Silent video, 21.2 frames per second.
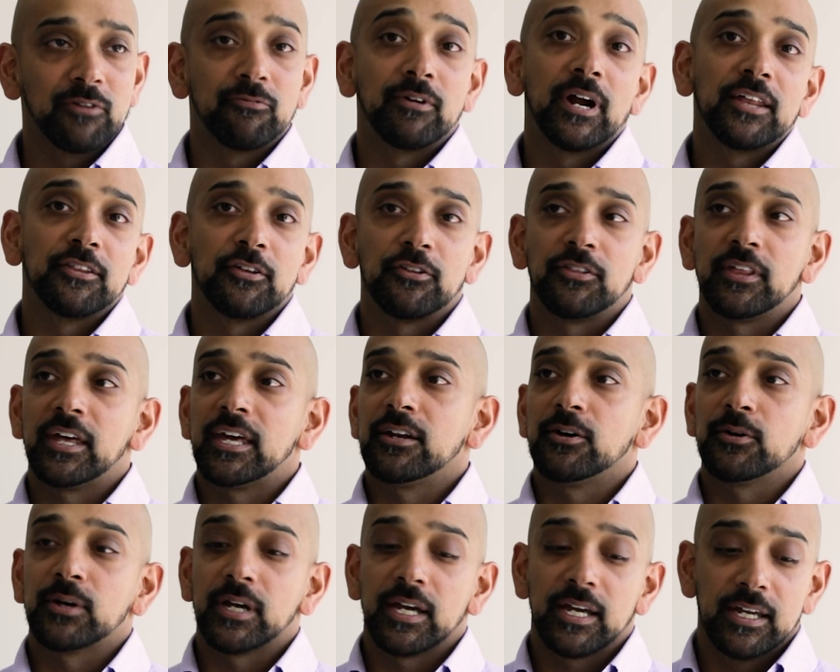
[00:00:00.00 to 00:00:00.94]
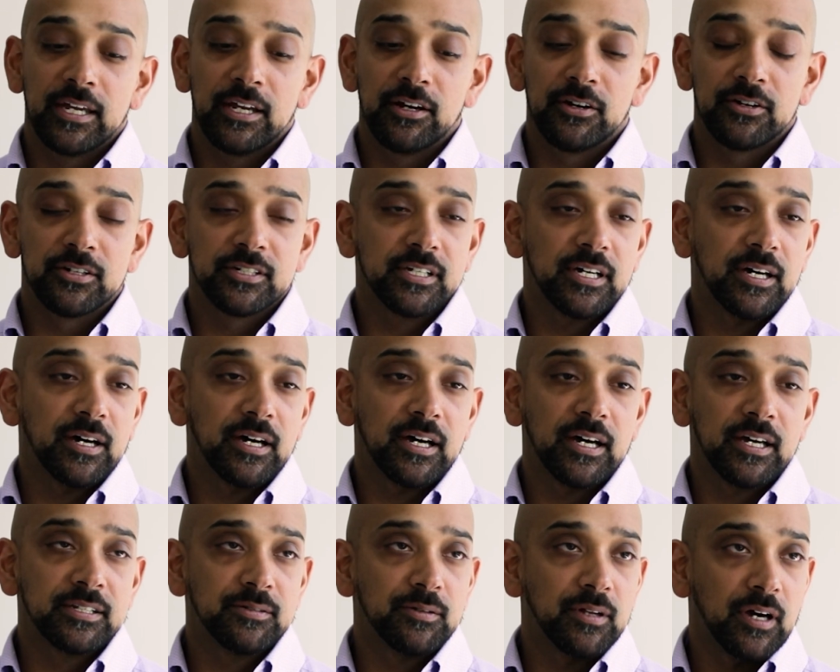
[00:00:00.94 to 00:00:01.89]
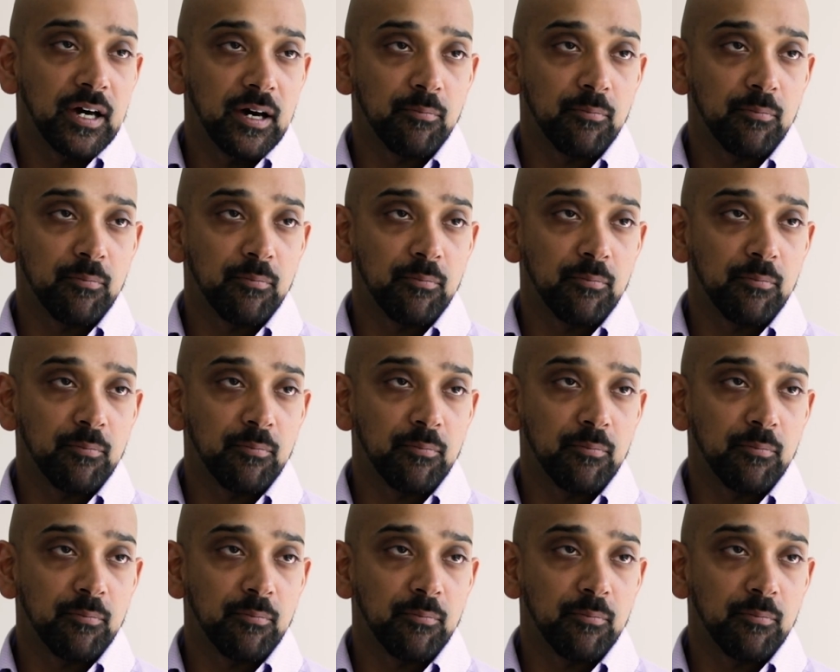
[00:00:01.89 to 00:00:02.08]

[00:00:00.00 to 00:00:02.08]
Rather than, okay, here's a, a